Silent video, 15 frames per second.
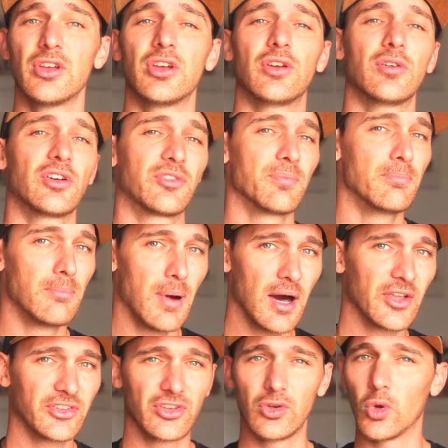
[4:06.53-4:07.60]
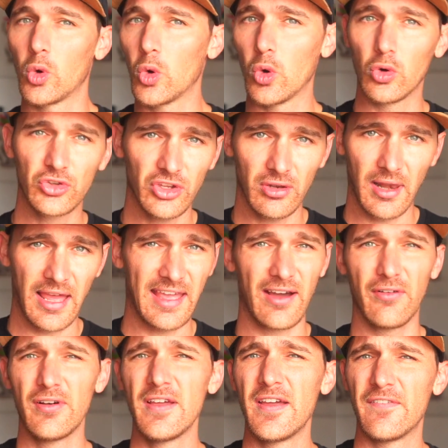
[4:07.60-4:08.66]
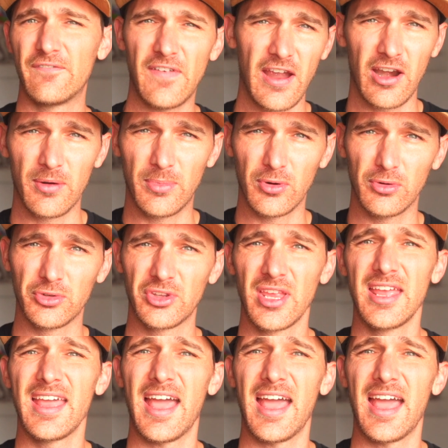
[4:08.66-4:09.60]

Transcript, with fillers: who has mastered auto layout, variables,